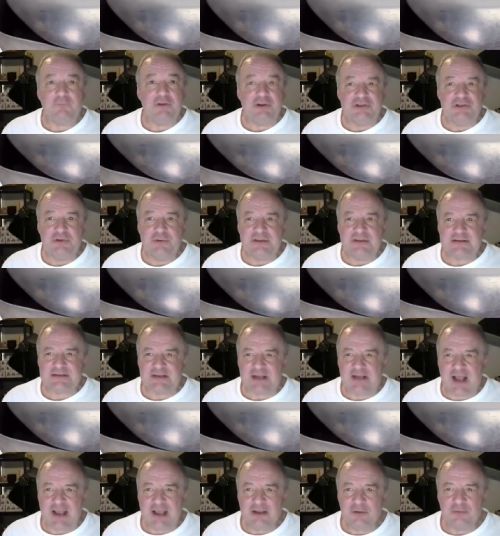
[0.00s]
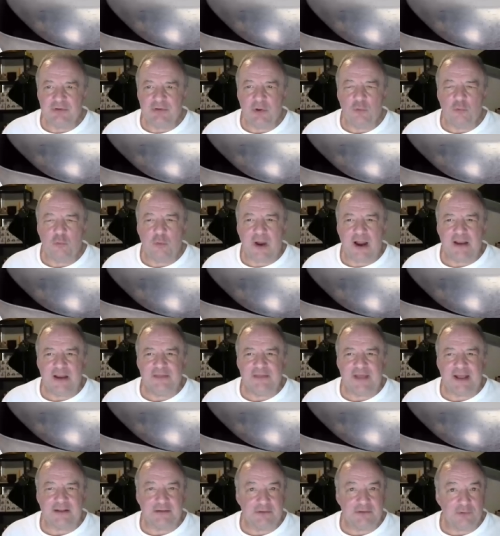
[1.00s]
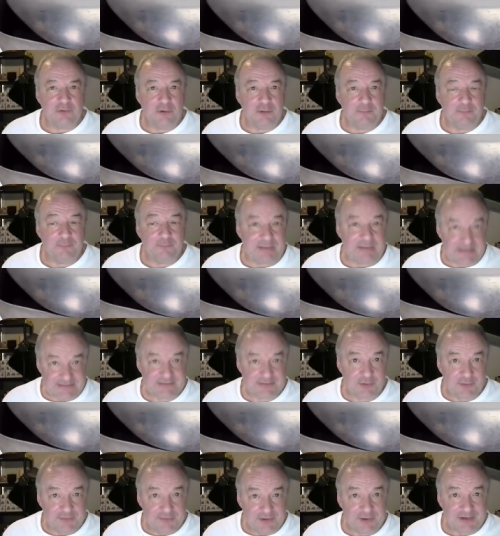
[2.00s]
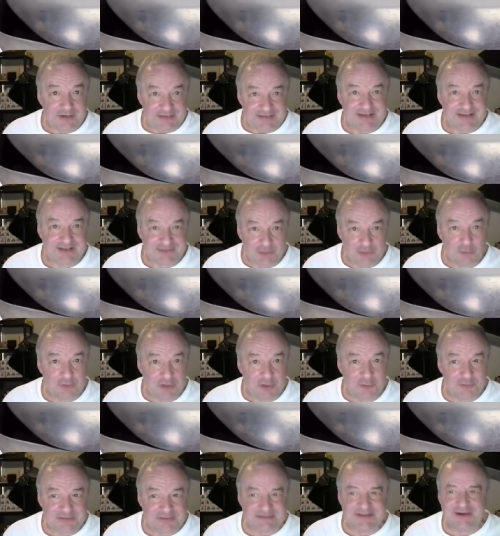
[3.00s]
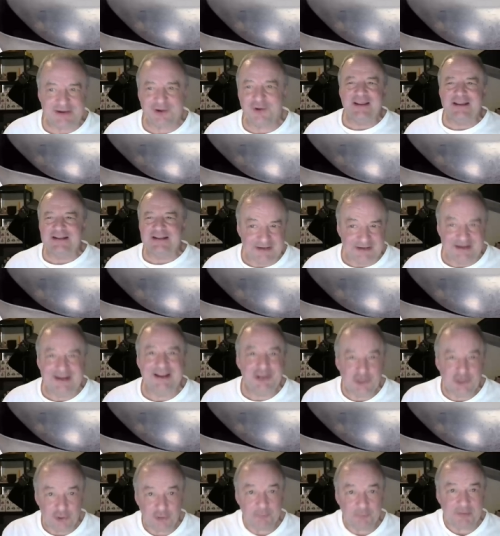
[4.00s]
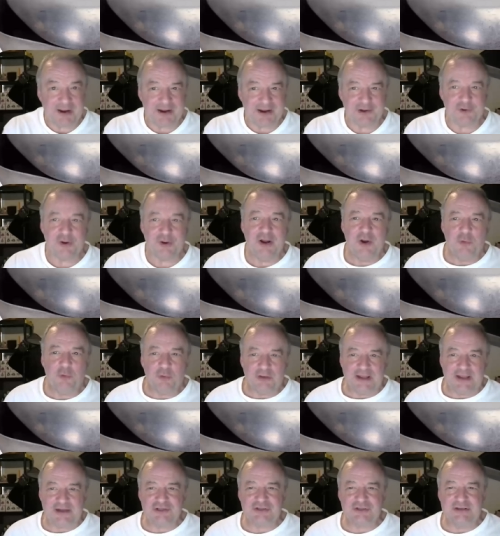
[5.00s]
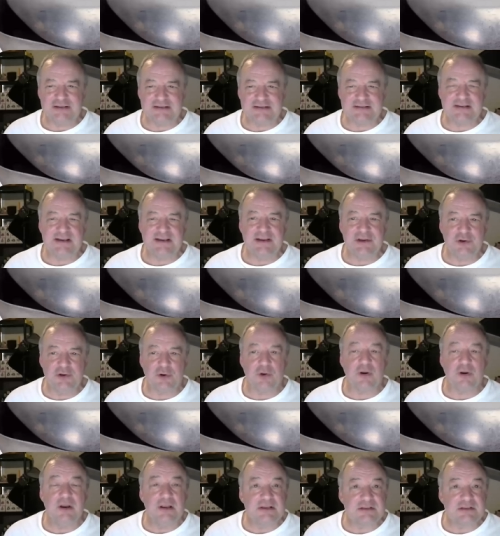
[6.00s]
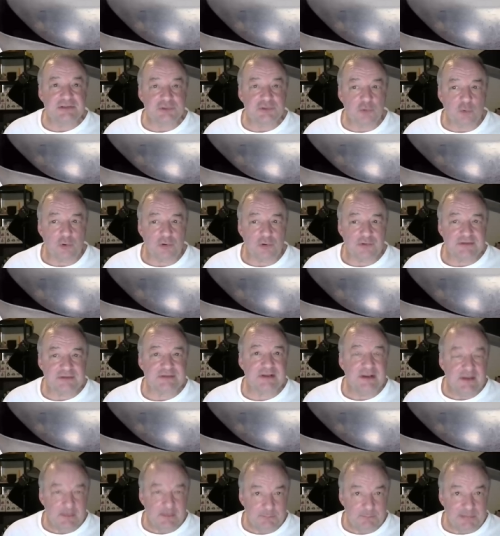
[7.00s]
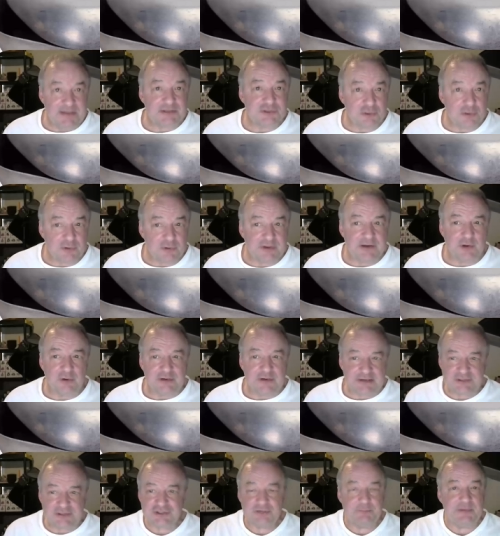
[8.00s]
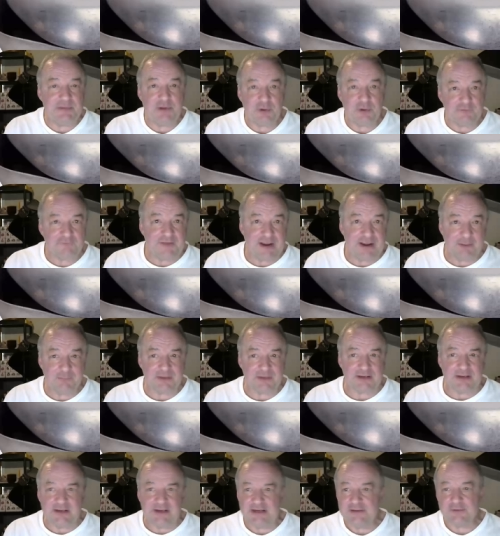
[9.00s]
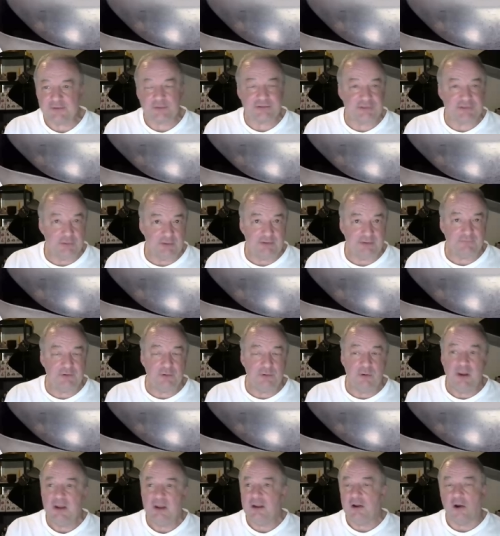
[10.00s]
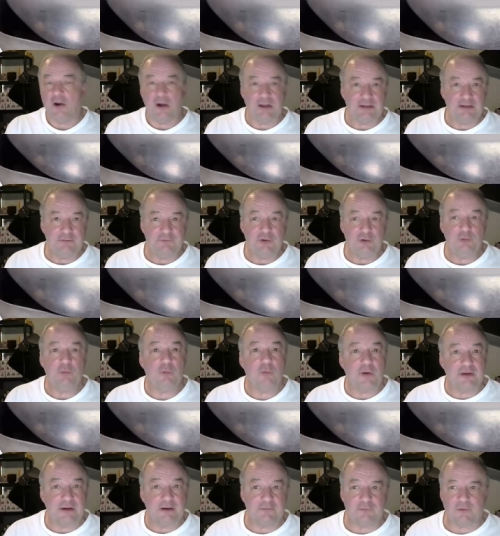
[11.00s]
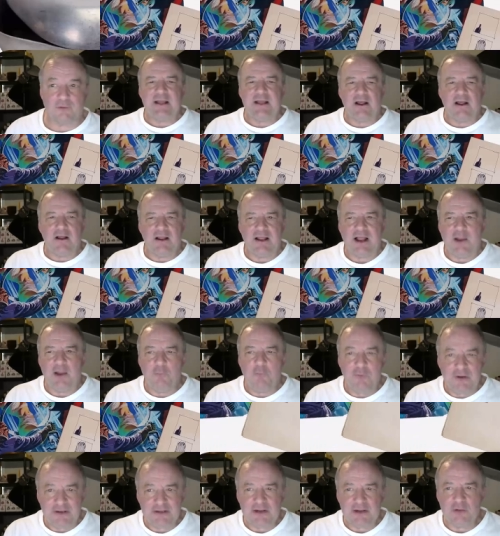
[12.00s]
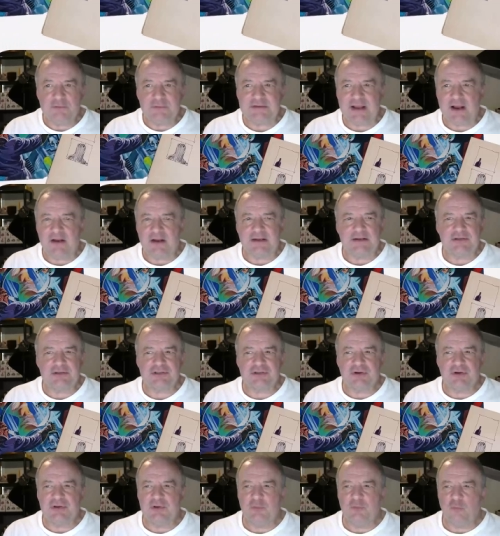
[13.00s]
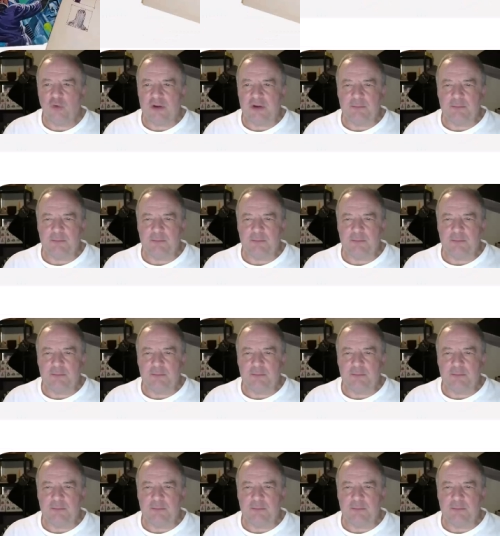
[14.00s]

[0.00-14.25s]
you do this, and I don't know why that little pencil there, logo is there. It's your buyer will actually see your store's picture here, and it should be your family, either 2 of you, all of you, whatever. Now, I want to go down and show you one